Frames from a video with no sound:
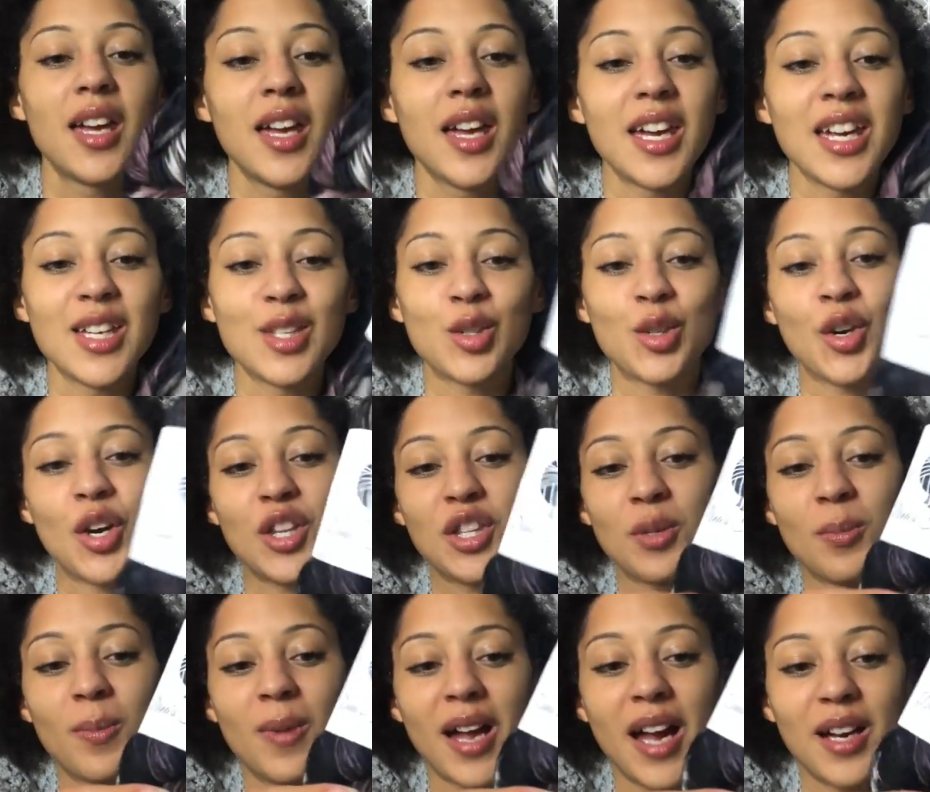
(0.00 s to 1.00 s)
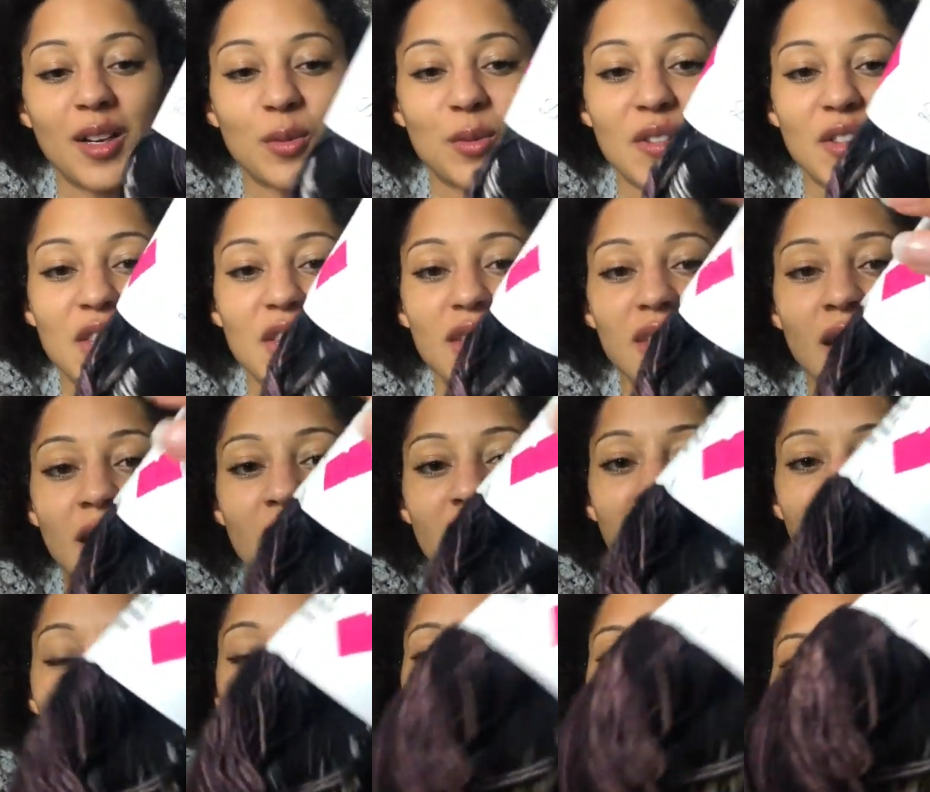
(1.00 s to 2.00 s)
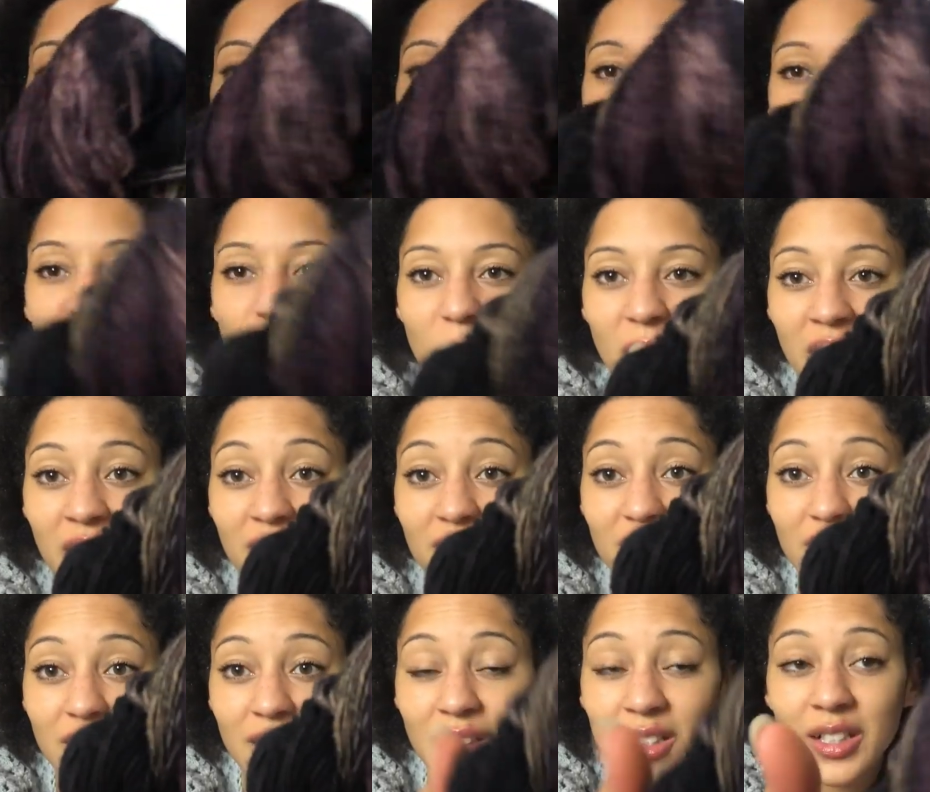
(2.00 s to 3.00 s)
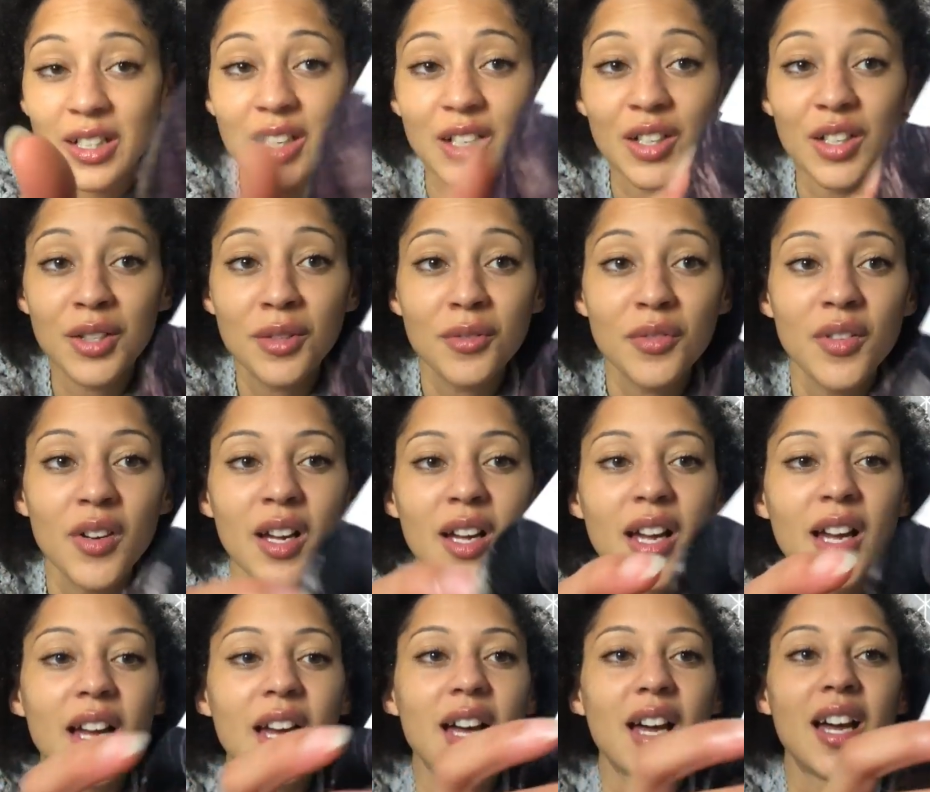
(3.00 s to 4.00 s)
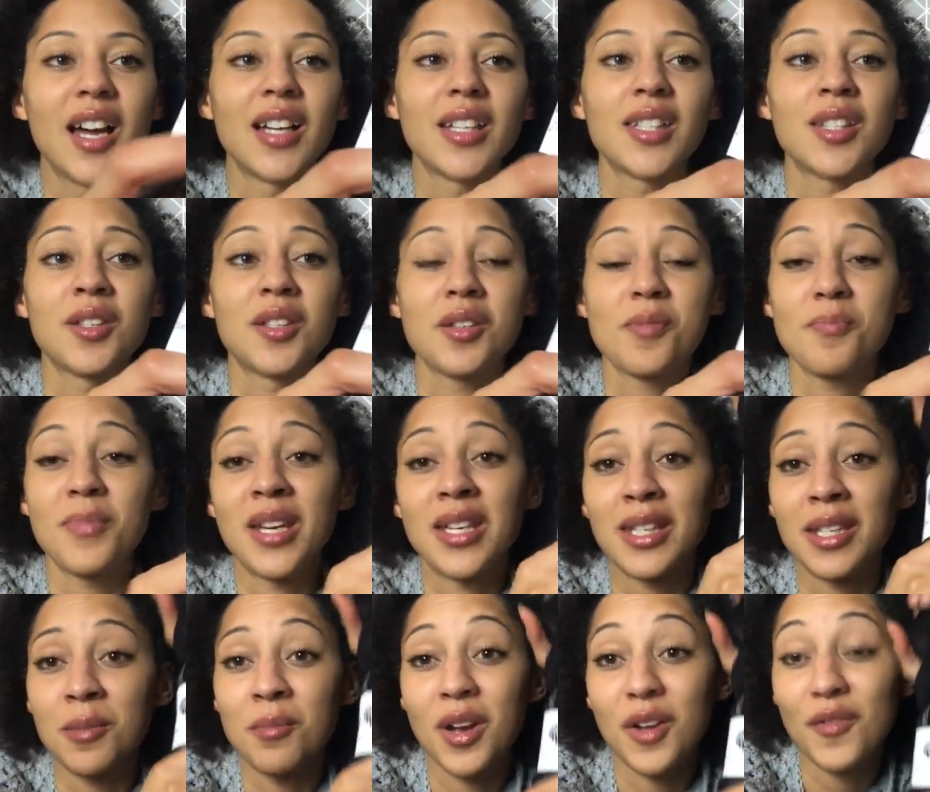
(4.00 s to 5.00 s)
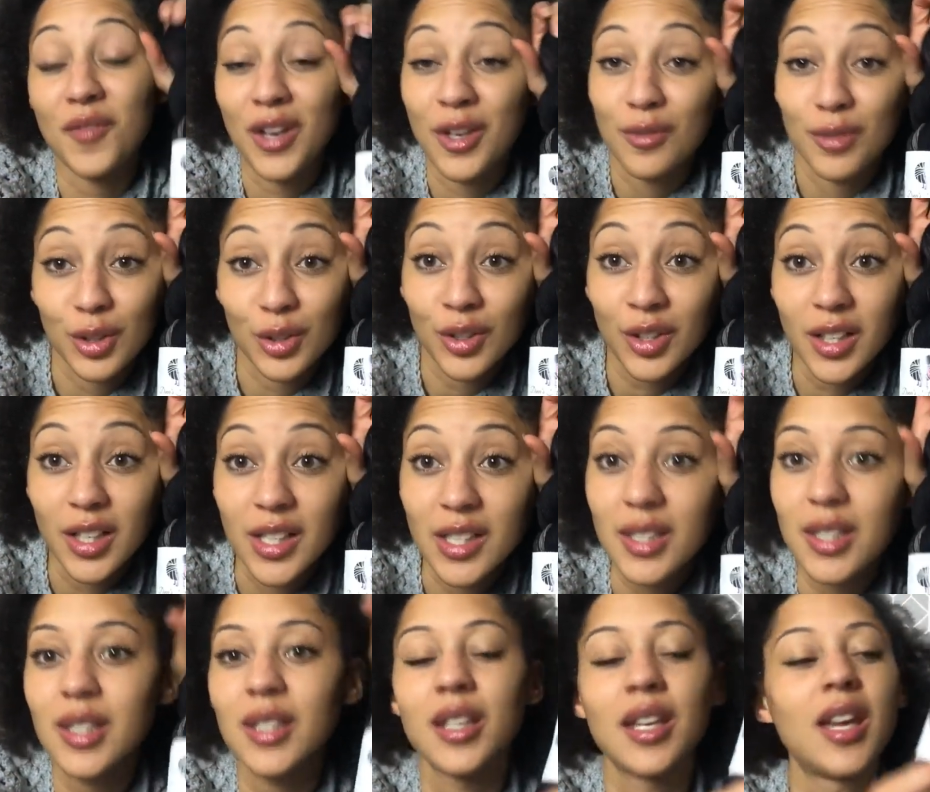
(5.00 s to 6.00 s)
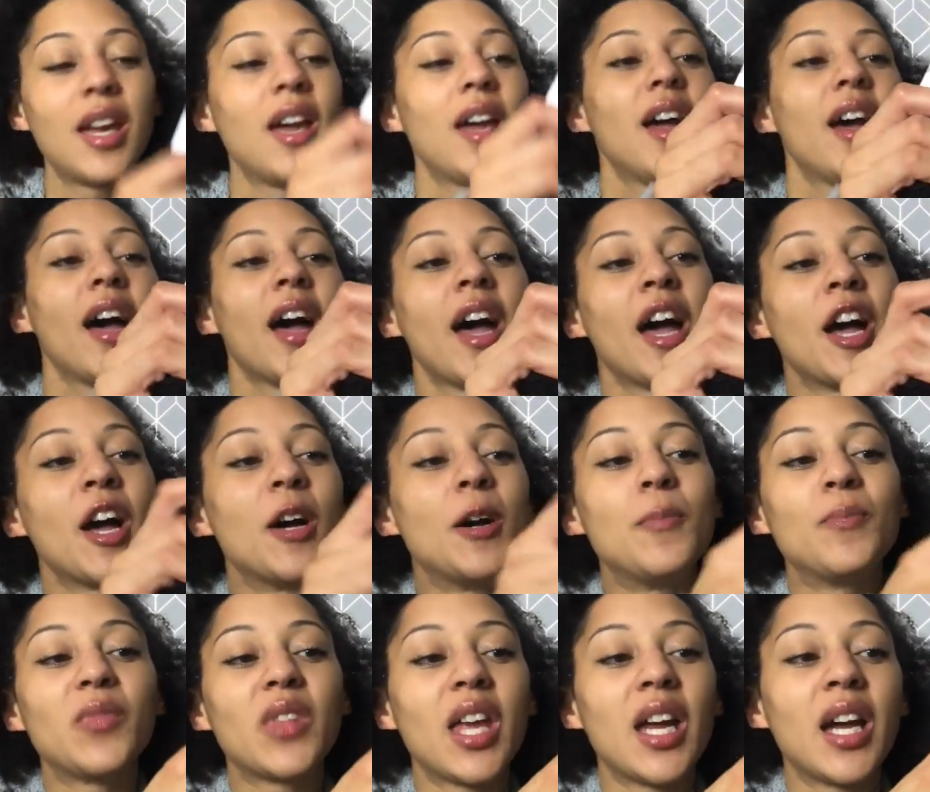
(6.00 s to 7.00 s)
It's got the black with this tiny little bit of pink that I love, so it's basically my favourite colours, and